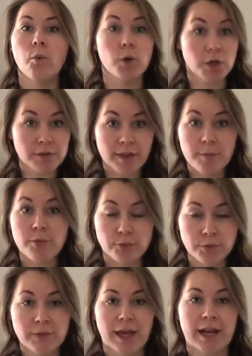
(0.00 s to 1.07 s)
work them
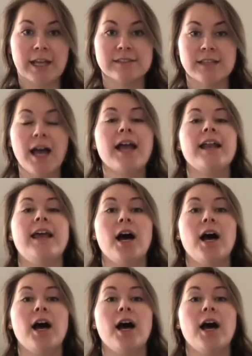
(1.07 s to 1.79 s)
through that anxiety,